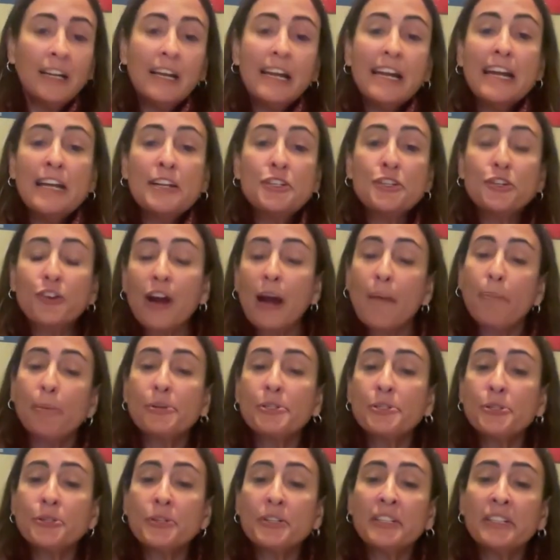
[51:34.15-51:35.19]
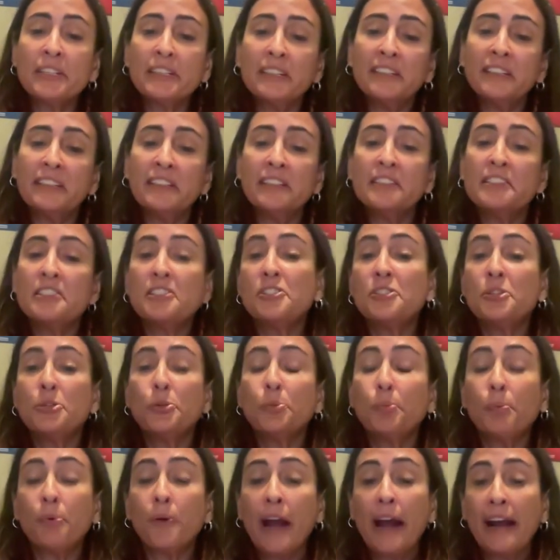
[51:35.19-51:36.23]
it's your opportunity, Lita, to
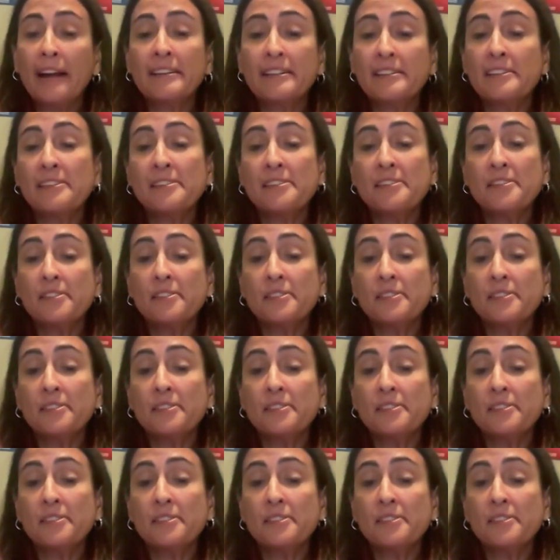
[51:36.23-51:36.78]
practice